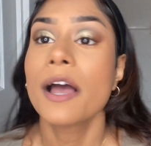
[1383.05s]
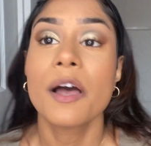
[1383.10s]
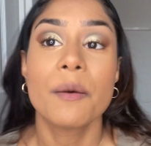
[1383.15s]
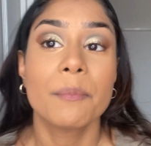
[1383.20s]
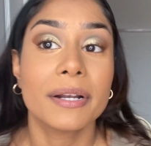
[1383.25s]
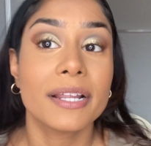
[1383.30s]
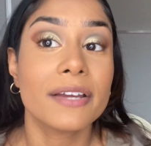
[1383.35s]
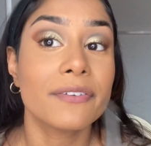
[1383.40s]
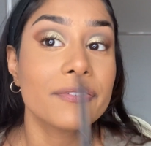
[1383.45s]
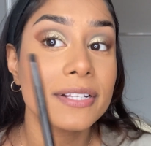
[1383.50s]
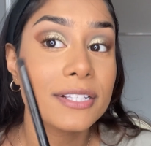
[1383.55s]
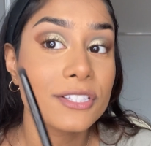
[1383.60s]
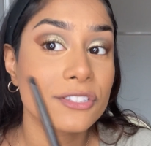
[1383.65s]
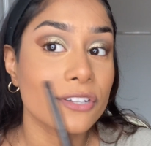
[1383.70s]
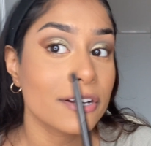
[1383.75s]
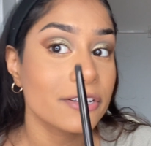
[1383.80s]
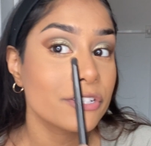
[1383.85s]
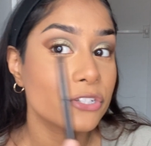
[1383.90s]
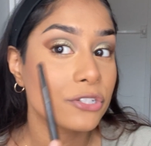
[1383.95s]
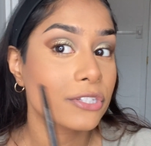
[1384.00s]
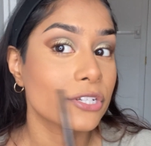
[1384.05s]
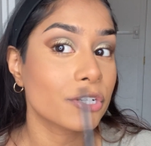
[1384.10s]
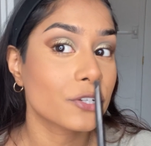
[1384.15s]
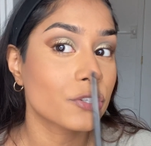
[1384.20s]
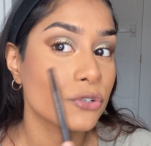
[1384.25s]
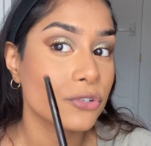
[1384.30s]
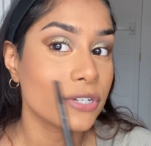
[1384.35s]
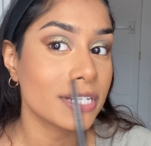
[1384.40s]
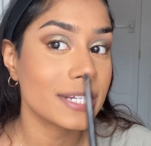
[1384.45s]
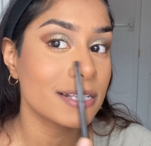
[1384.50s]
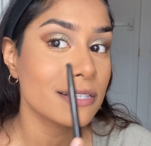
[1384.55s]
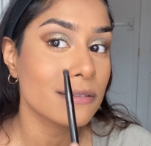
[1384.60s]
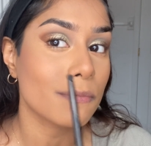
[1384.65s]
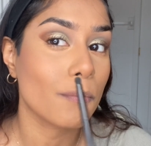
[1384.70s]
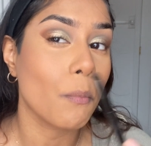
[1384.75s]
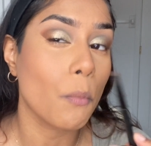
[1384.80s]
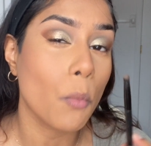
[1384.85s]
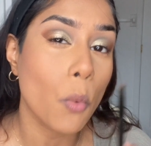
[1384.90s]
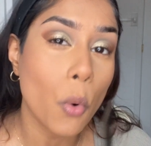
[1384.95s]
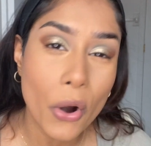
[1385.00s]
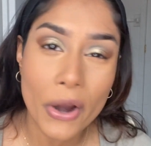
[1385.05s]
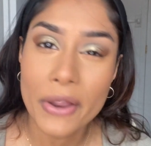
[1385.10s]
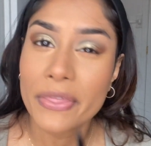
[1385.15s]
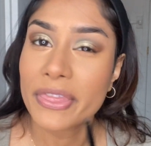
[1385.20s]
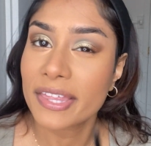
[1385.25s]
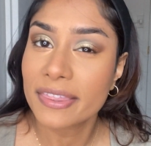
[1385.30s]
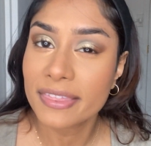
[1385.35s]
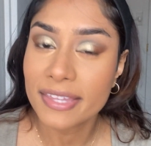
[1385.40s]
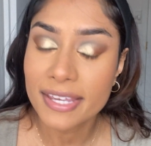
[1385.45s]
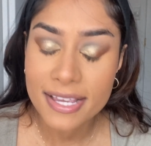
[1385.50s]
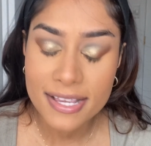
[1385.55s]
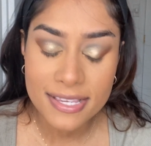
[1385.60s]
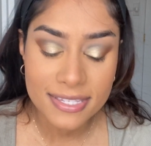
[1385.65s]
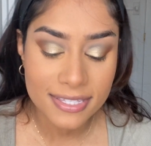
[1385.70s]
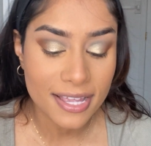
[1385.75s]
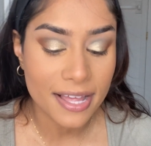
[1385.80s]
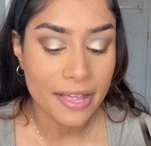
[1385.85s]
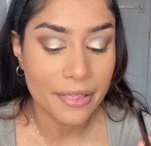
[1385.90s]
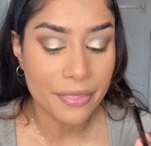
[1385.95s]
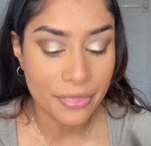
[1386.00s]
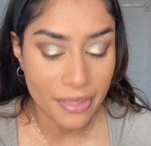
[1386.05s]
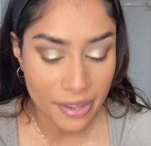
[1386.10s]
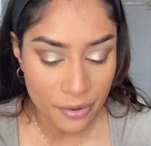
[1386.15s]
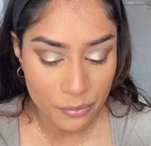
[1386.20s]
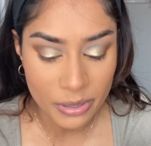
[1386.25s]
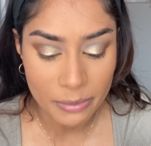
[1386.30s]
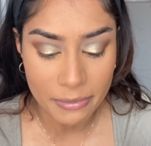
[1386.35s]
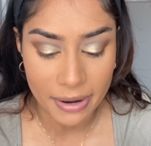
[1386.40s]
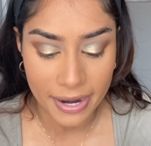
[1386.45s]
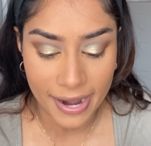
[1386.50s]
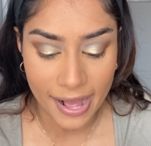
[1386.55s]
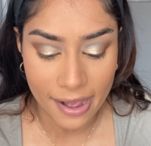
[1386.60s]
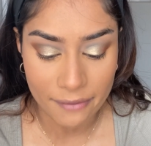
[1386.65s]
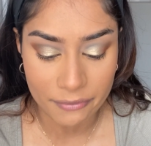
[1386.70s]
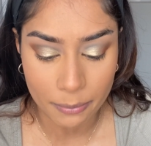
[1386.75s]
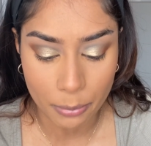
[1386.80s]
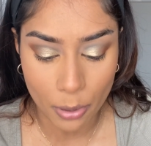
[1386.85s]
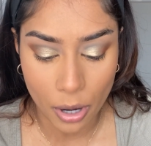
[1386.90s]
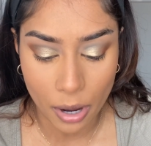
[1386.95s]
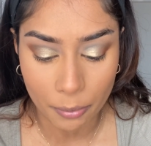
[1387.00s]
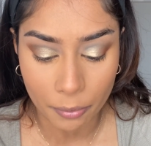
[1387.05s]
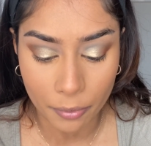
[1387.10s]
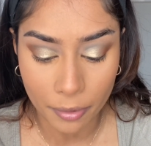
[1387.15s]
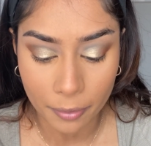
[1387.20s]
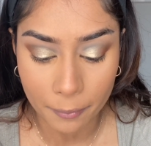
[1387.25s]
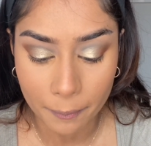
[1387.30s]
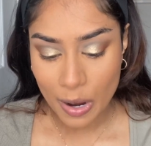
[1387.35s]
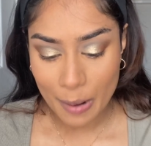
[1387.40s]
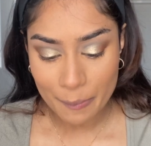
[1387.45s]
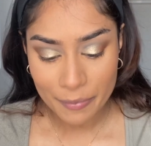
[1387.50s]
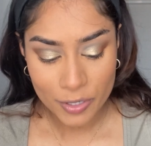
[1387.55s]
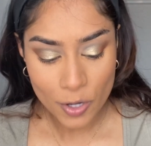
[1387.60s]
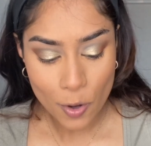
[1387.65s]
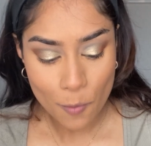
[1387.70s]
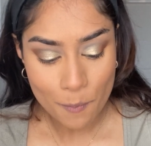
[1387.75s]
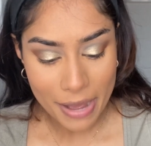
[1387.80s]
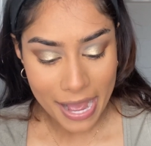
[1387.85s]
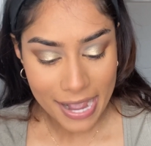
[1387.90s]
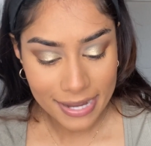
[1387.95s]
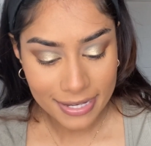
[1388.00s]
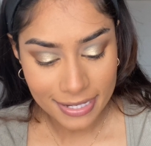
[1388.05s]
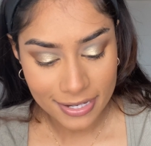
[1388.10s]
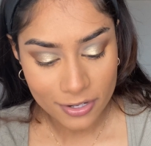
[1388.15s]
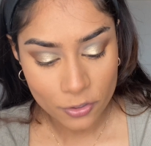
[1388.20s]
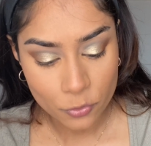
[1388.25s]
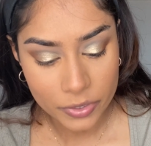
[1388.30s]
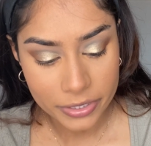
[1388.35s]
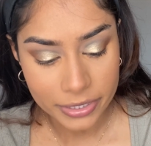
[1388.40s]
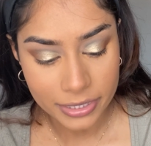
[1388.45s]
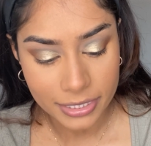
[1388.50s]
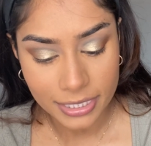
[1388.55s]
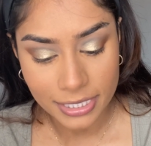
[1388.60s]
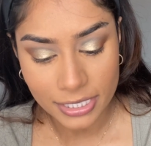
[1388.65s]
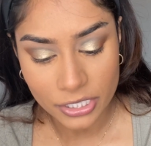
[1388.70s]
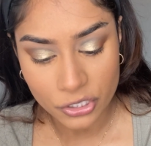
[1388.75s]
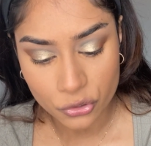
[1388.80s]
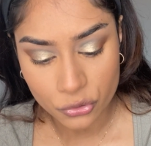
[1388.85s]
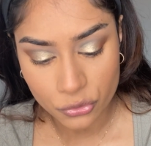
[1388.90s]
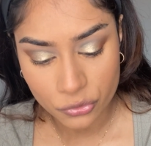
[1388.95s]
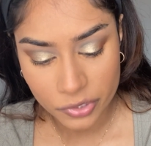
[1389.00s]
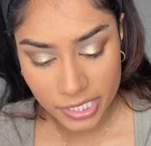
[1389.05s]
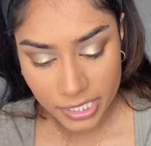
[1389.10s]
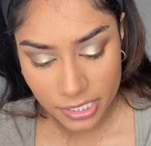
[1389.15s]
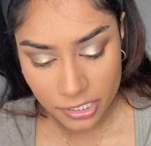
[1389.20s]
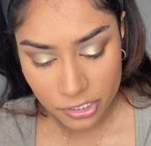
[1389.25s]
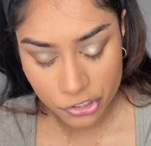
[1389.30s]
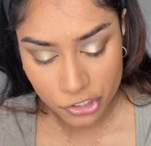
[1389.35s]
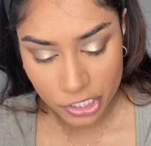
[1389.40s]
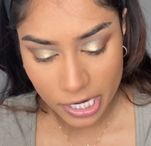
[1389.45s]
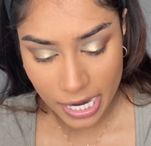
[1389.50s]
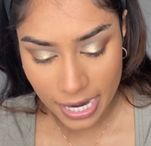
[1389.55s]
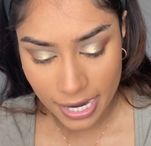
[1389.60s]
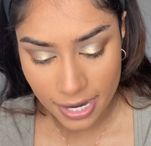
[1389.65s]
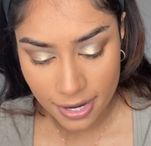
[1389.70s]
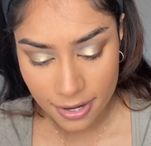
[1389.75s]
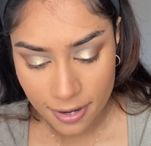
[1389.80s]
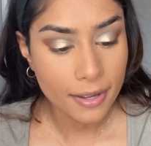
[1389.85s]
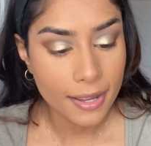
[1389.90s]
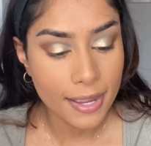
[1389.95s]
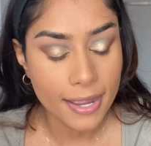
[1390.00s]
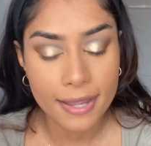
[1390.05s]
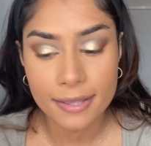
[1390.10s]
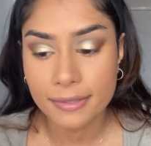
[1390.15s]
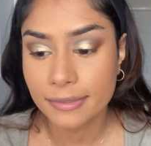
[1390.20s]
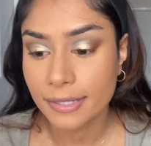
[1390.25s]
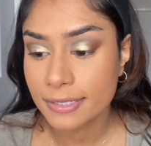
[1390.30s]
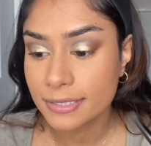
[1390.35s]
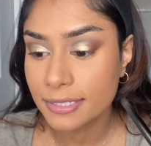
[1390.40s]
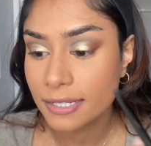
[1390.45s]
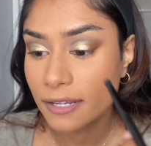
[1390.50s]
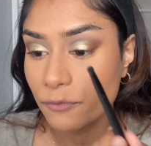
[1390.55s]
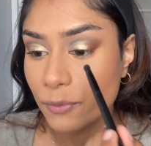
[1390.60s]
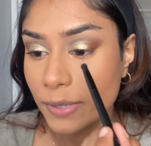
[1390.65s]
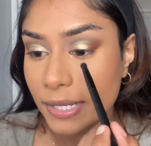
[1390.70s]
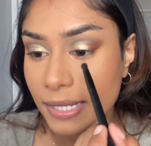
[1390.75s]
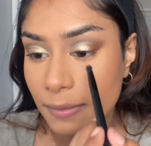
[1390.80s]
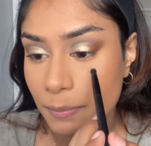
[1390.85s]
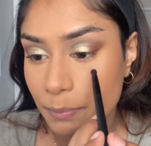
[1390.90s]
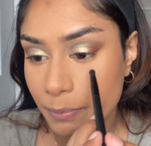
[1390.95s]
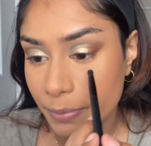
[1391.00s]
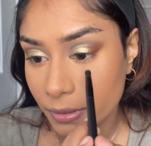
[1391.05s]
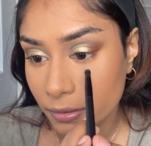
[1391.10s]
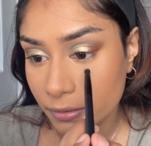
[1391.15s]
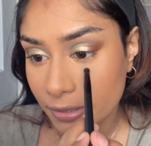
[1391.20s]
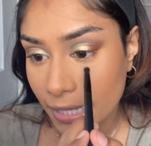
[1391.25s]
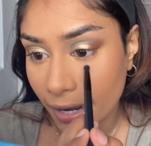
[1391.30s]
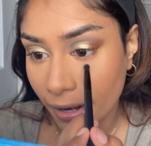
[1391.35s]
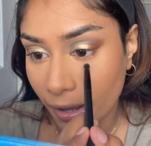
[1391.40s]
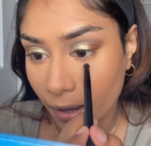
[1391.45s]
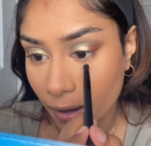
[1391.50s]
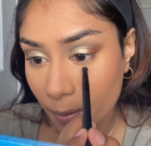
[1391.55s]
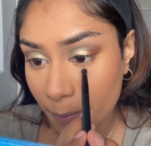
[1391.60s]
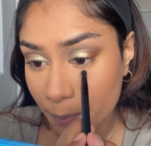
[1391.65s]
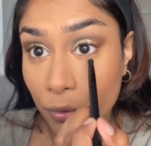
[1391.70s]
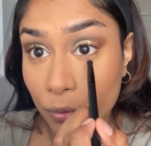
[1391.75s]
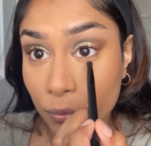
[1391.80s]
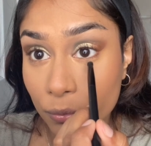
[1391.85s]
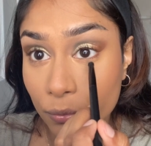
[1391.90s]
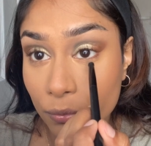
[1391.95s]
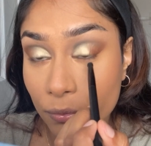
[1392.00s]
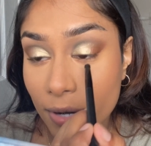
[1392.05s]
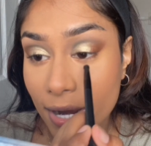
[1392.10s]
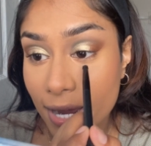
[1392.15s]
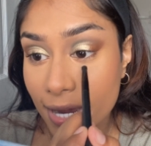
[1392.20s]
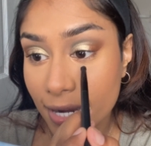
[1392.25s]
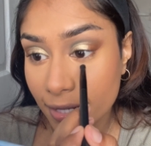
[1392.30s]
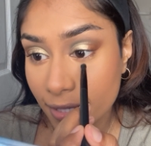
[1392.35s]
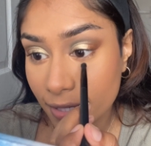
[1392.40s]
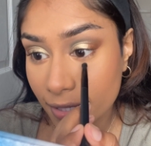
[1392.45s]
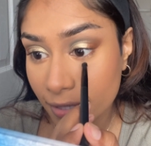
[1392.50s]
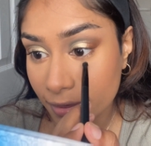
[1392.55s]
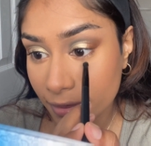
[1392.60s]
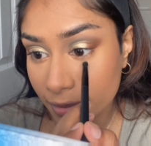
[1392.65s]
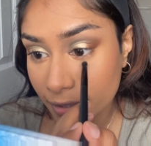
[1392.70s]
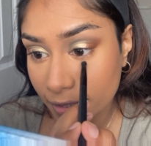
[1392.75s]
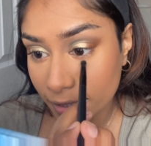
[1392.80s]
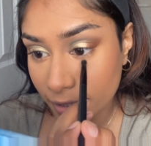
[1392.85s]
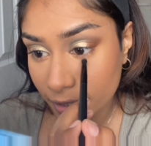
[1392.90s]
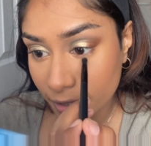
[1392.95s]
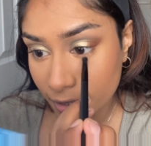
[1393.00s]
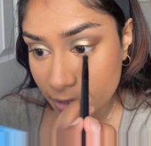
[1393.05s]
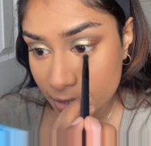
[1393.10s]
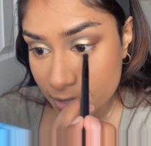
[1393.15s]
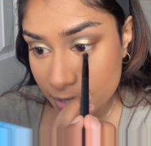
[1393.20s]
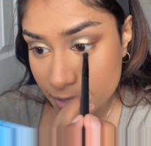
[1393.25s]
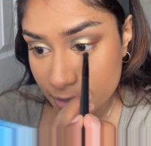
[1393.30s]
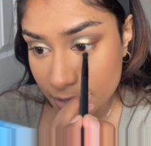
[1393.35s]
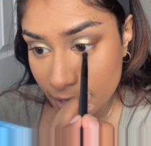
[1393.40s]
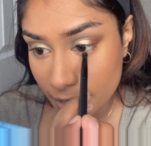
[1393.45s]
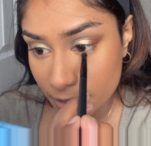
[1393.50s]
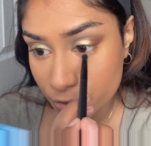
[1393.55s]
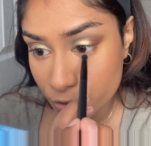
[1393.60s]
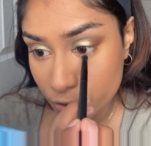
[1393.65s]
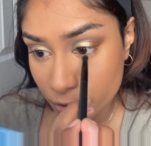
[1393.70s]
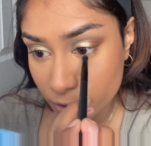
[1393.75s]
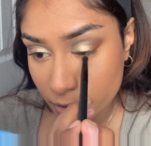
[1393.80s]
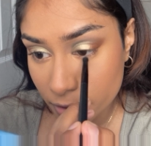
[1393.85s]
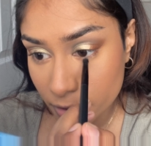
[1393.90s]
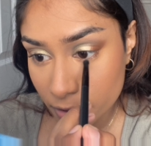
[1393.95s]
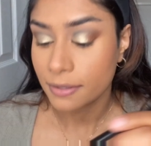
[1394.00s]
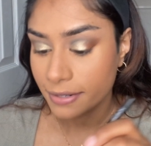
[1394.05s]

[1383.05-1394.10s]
But if it starts to crease more than this, then we might have a problem. I'm gonna go back in with the green shade and let's see if we can build that up right in the center.